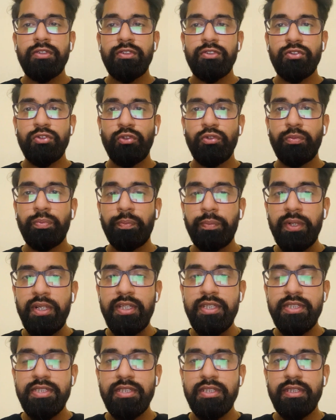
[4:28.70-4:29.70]
So
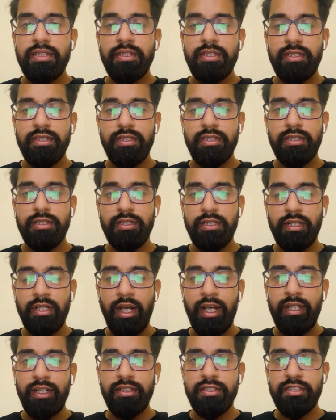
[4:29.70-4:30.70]
please
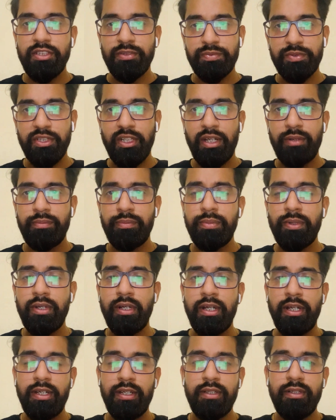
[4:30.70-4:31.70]
like, subscribe
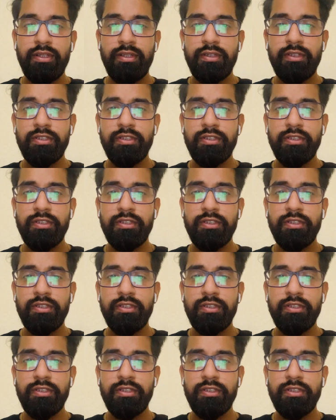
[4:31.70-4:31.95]
and